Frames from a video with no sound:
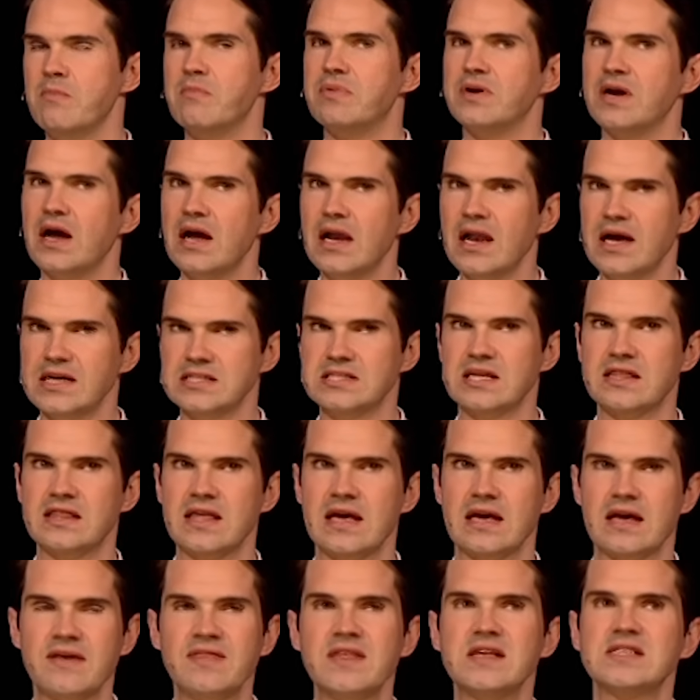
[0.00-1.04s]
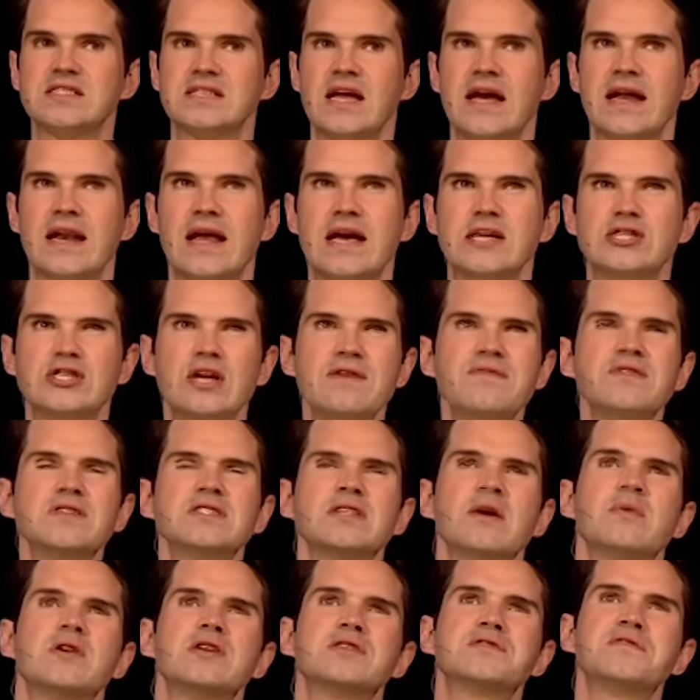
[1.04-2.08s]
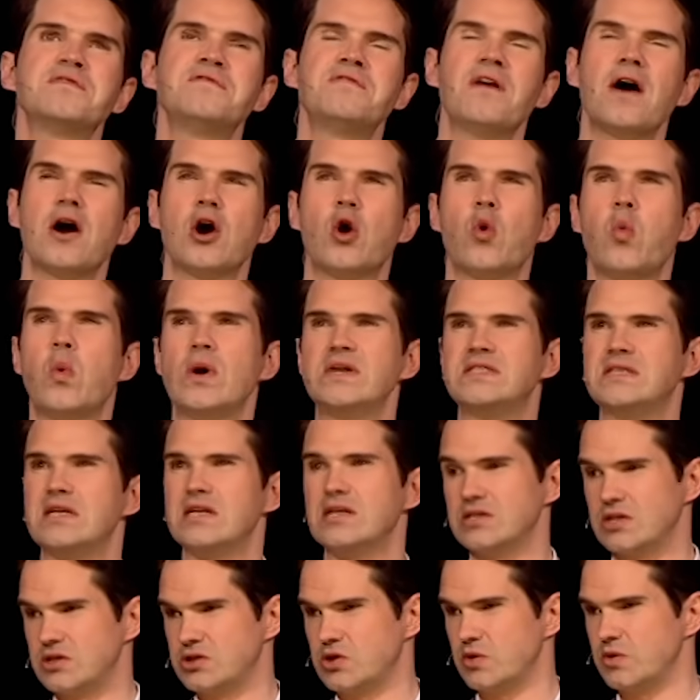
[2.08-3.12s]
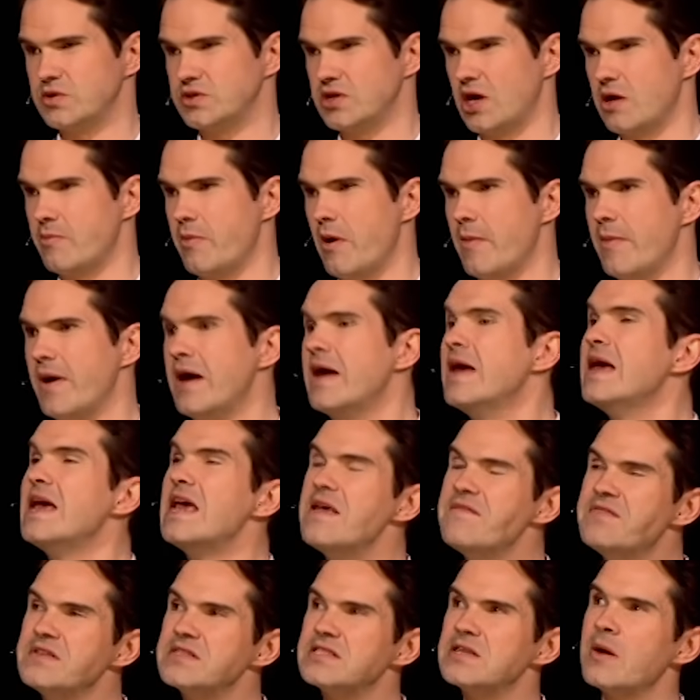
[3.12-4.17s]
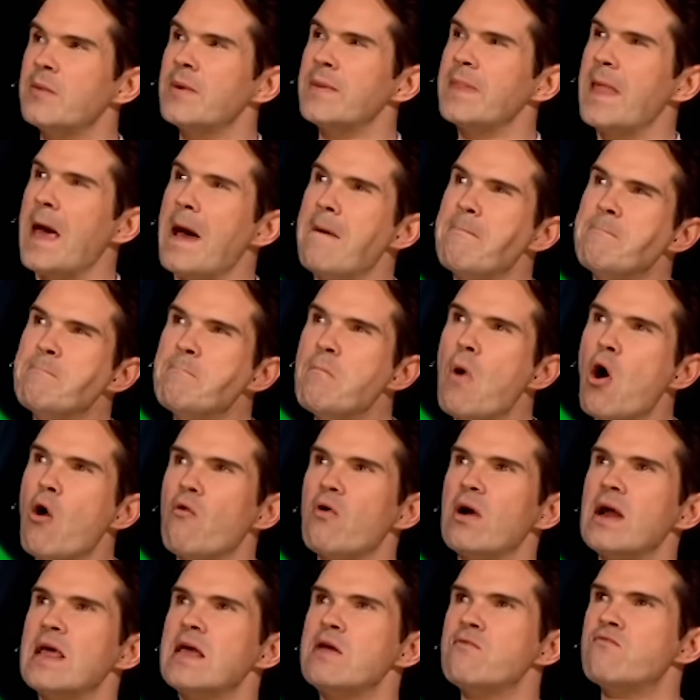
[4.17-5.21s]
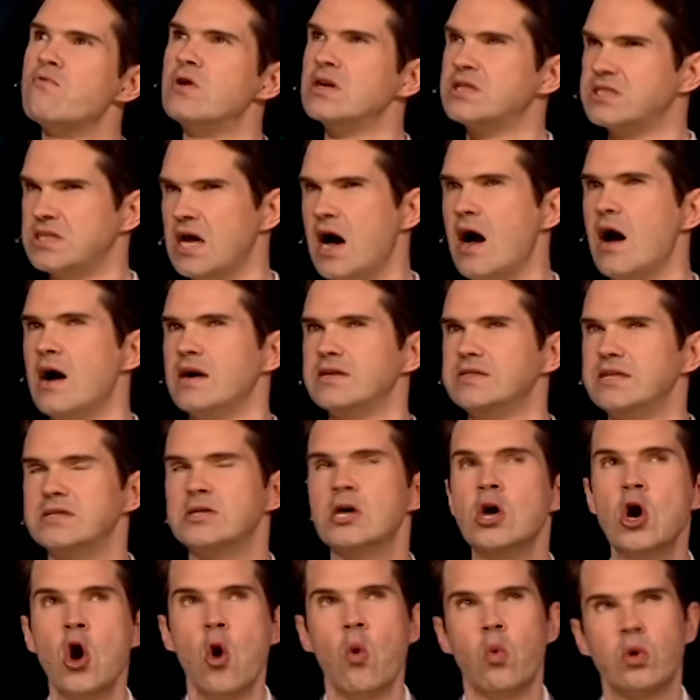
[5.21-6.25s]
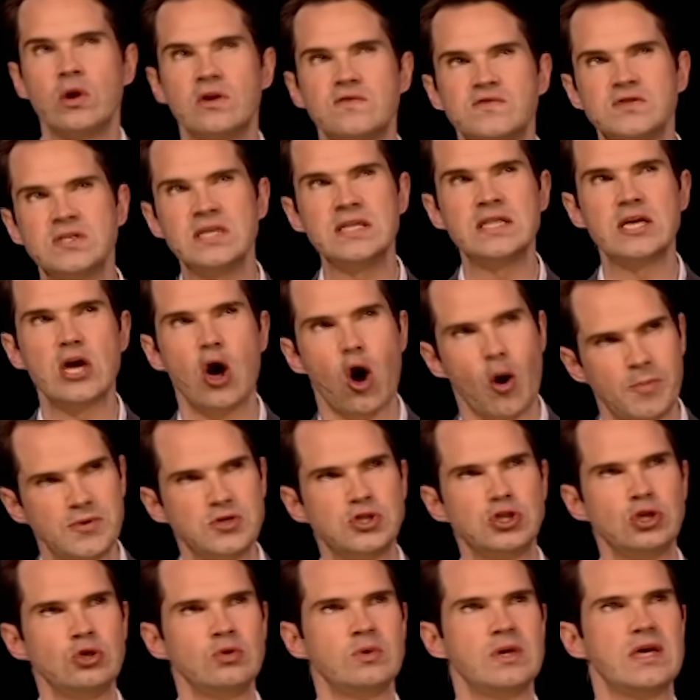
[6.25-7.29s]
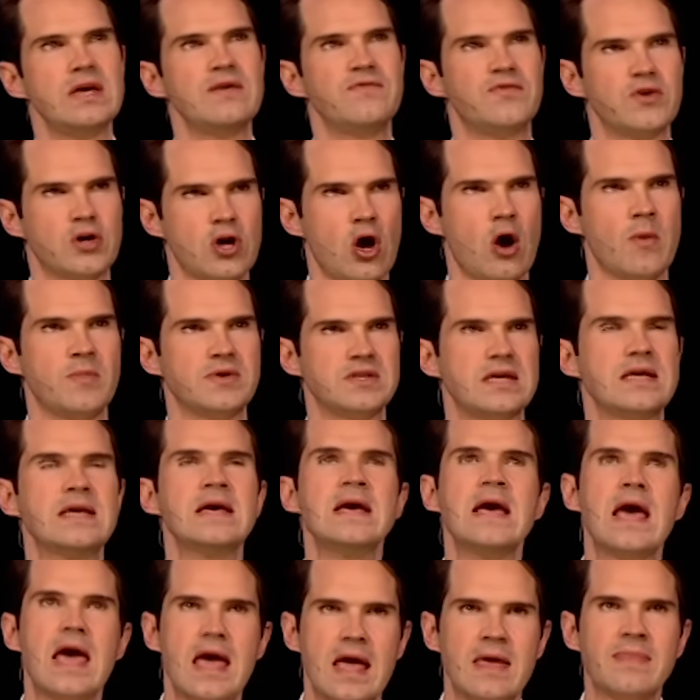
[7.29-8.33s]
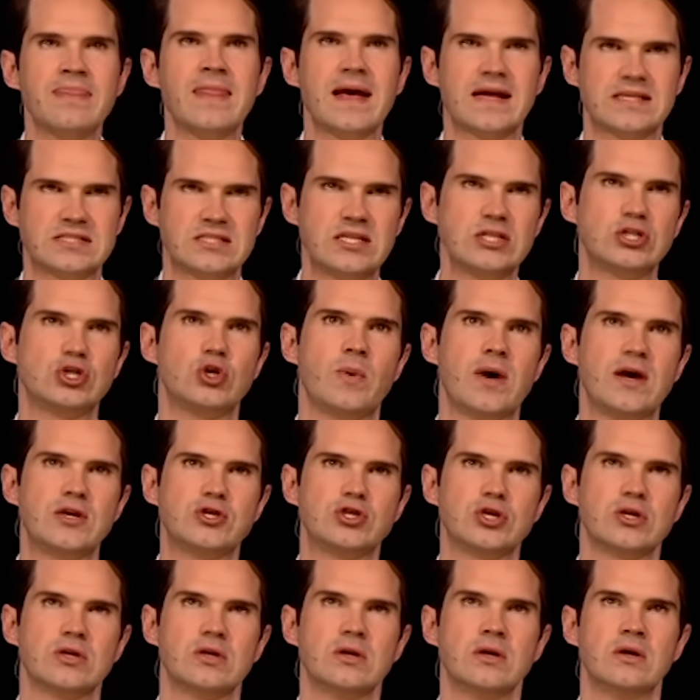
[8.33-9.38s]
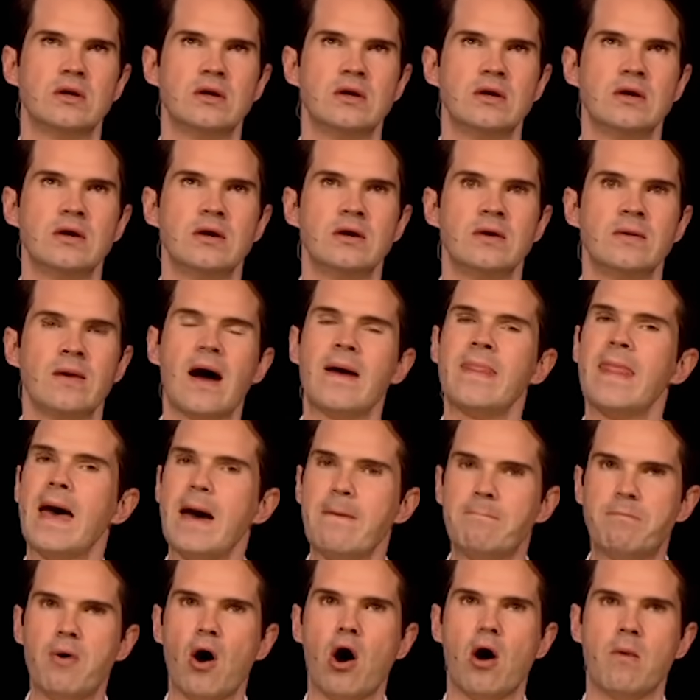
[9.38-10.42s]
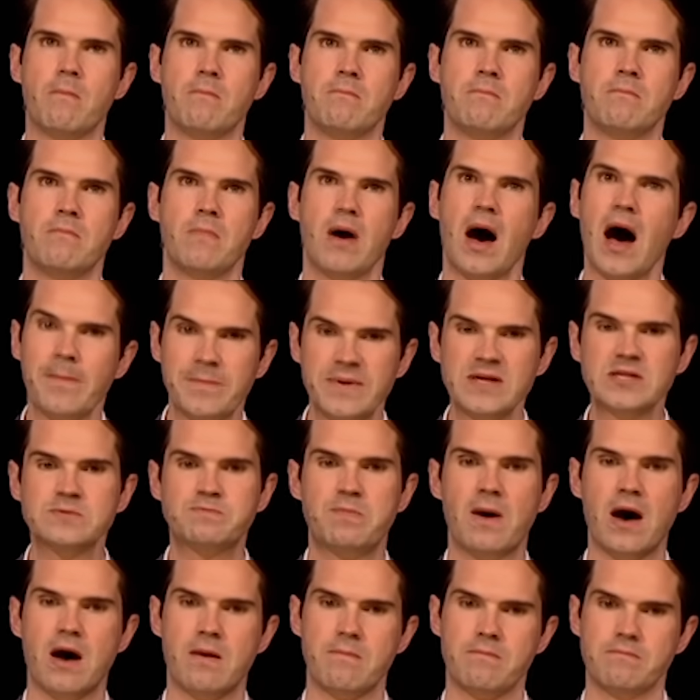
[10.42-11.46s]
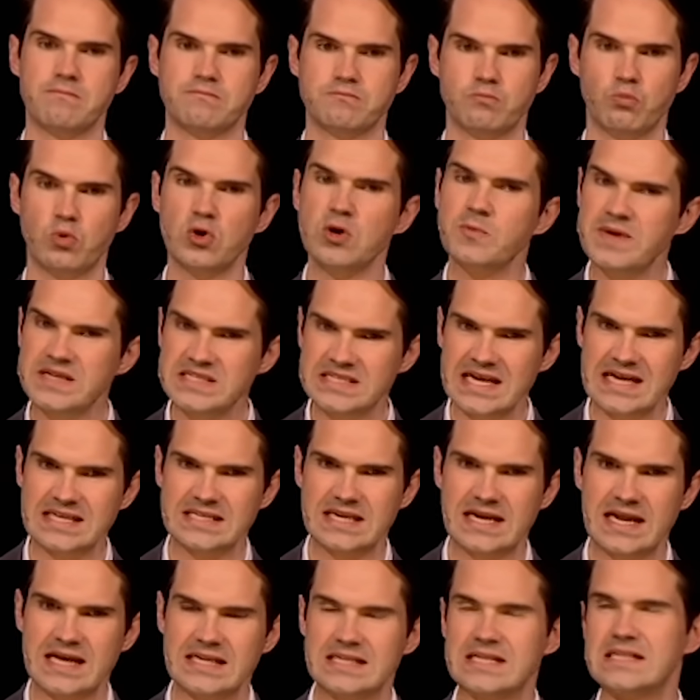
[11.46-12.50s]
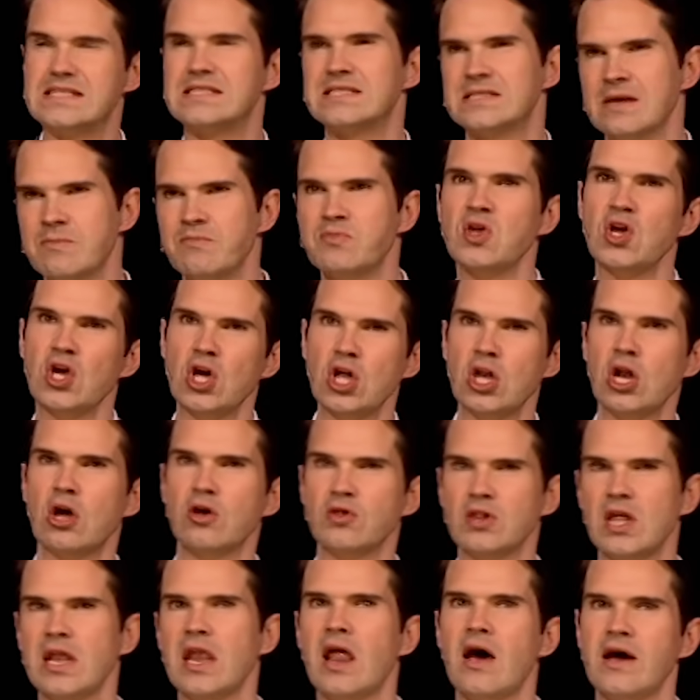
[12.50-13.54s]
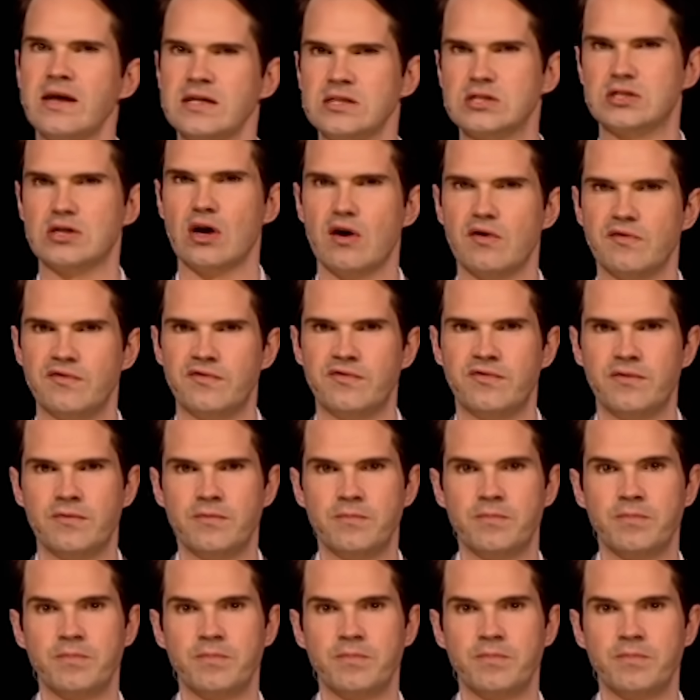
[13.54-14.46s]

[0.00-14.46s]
but I like to think, in this day and age, even someone as fuck-witted as a suicide bomber, even someone that morally retarded, would have seen the opportunity for comedy in that situation. And that bomb, up his bum, would have been detonated something along the lines of,